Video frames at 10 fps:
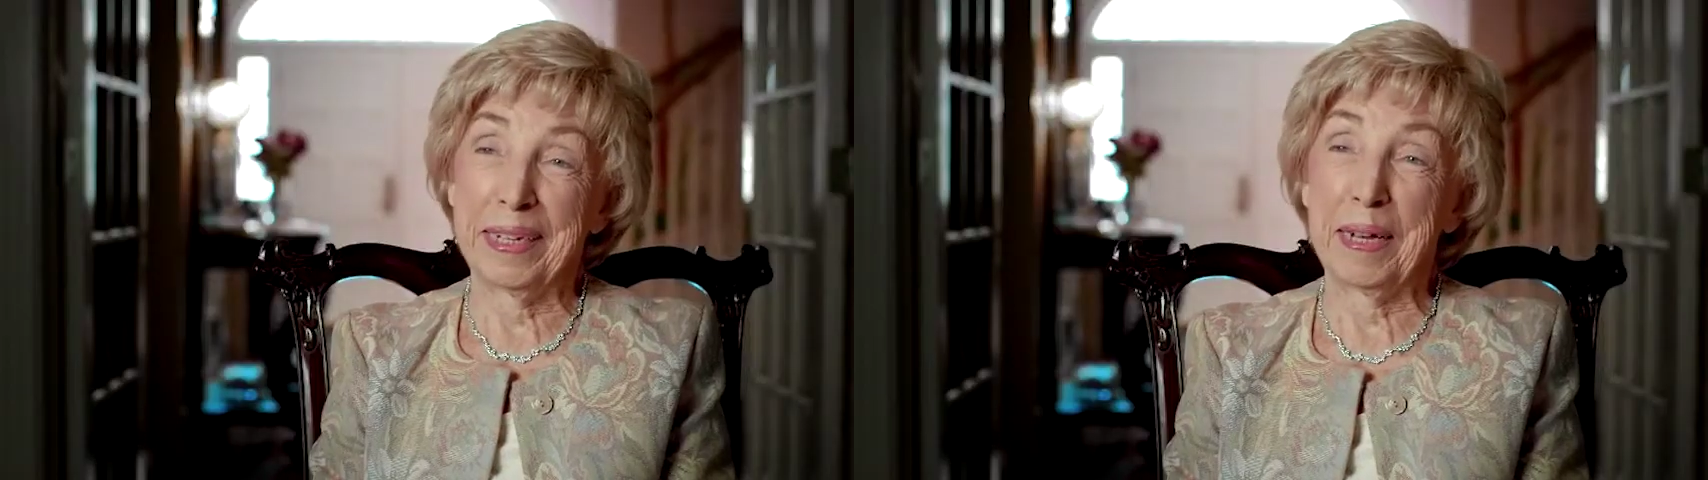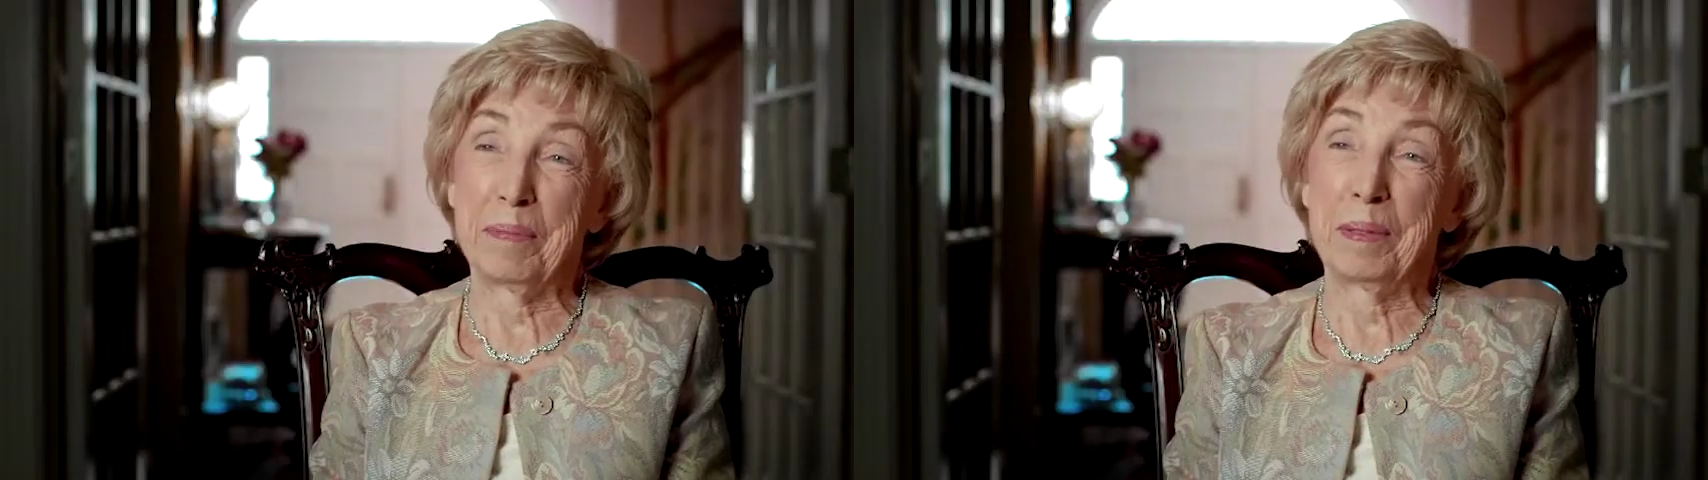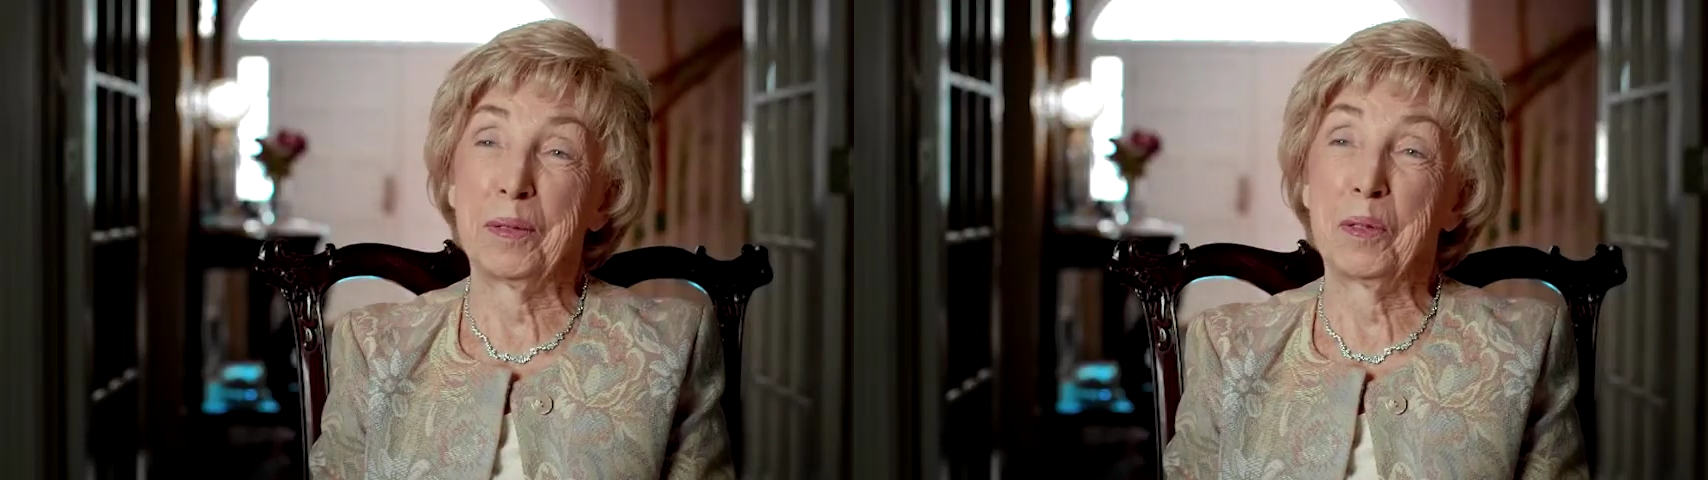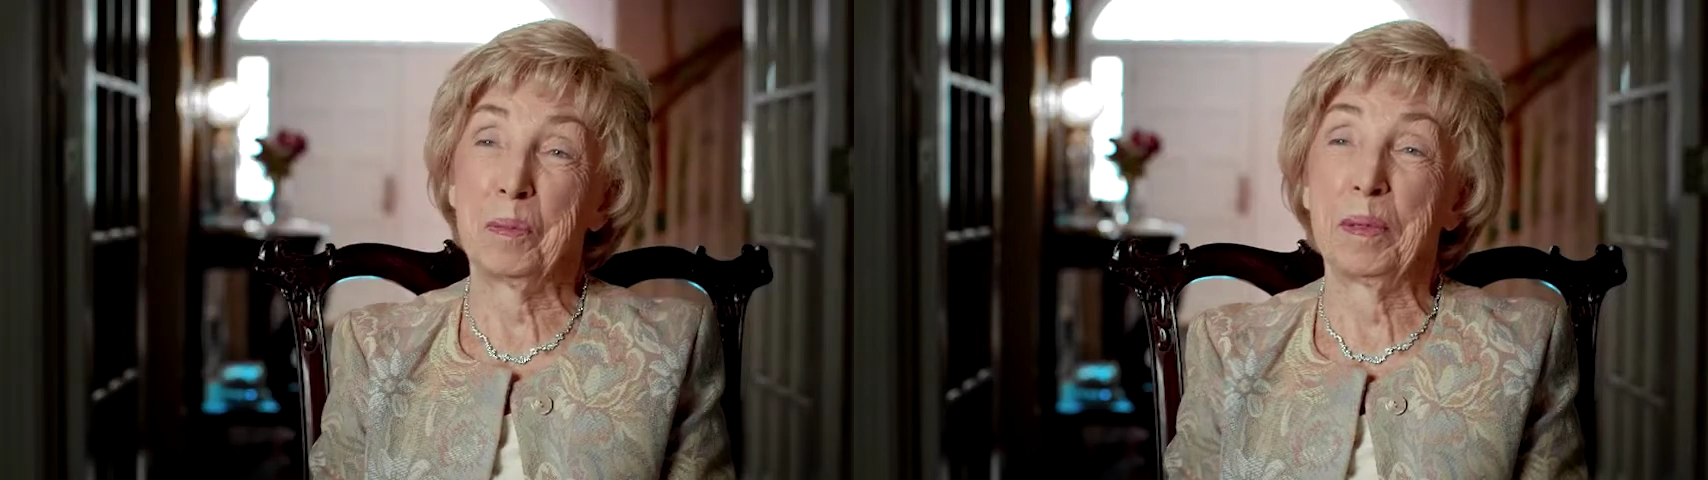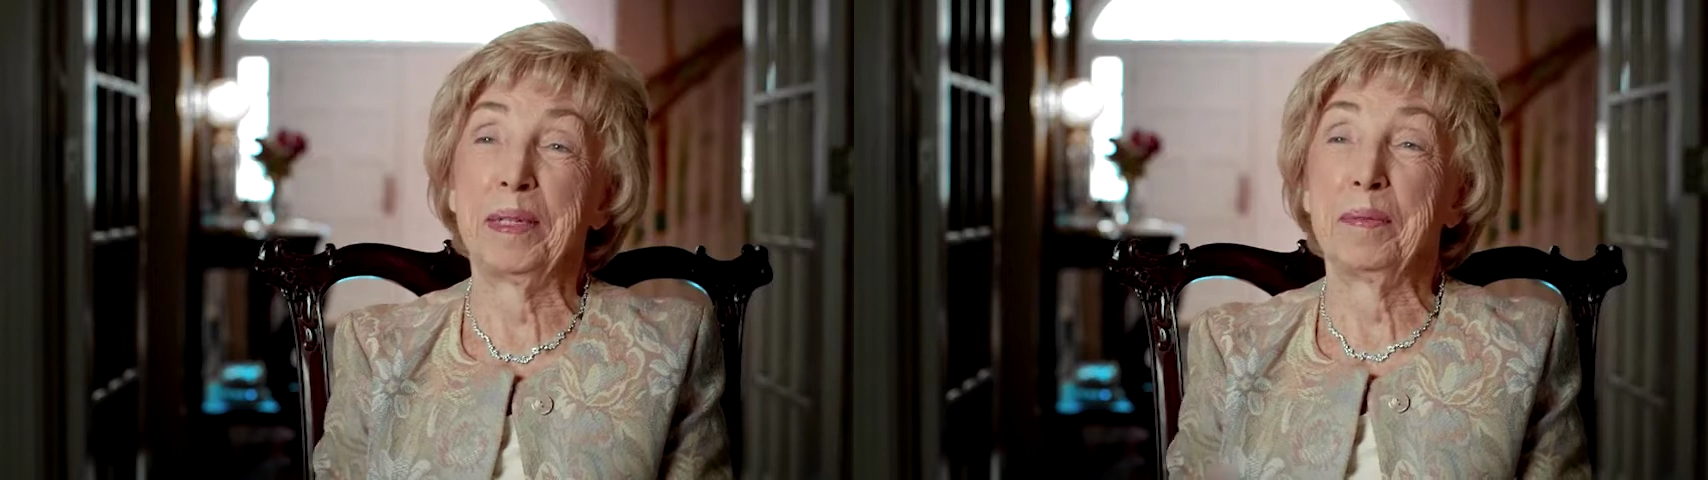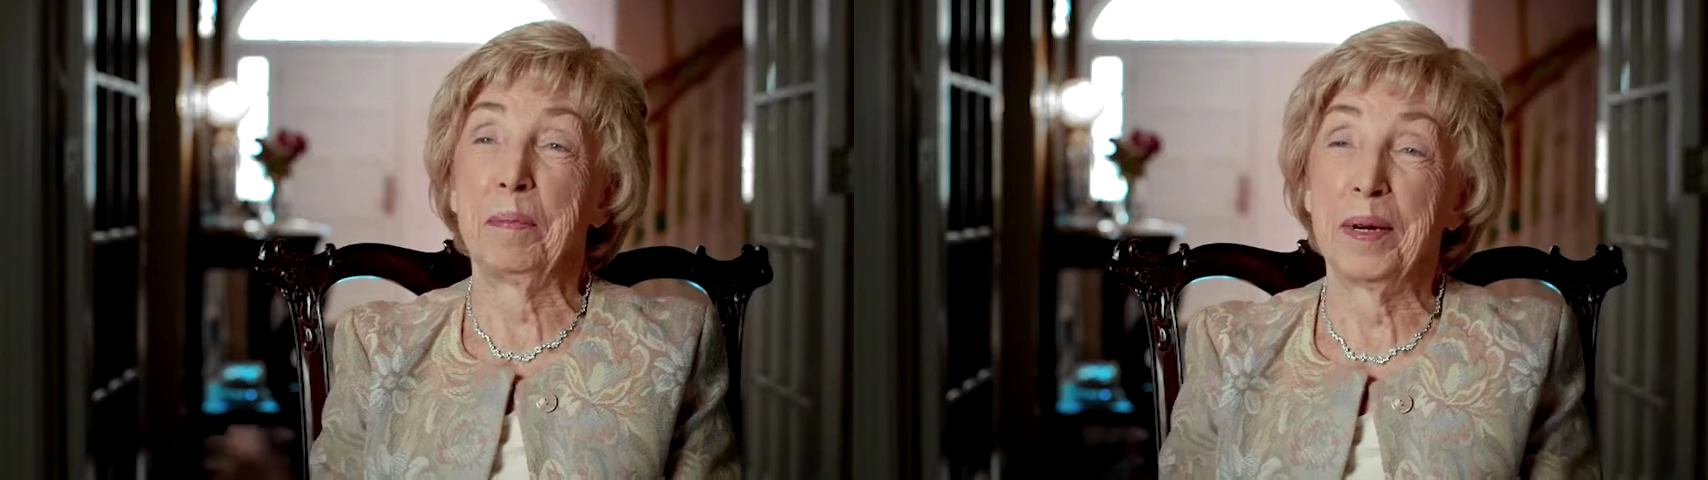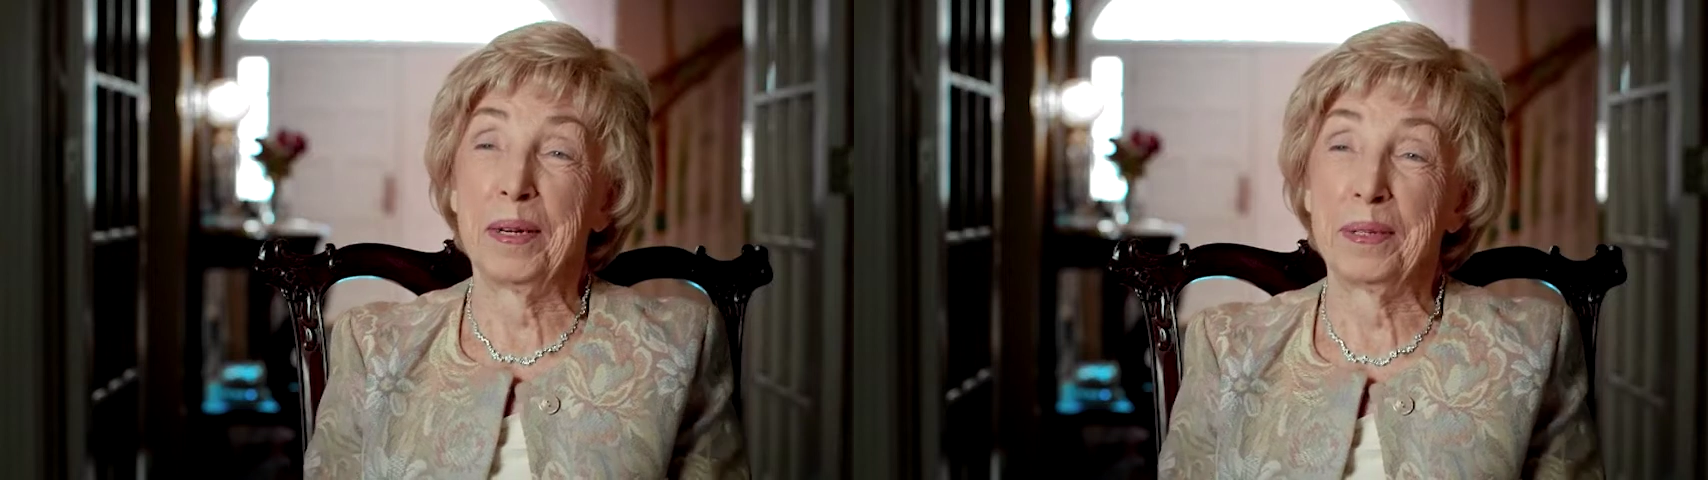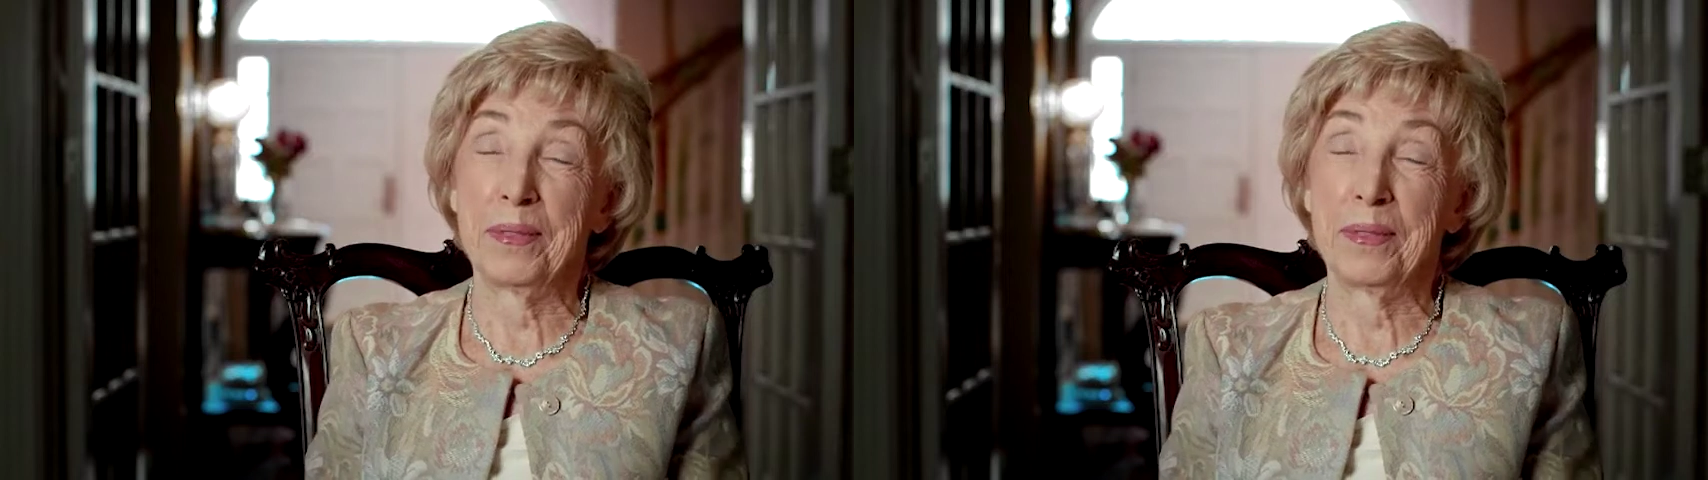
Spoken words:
happened to be part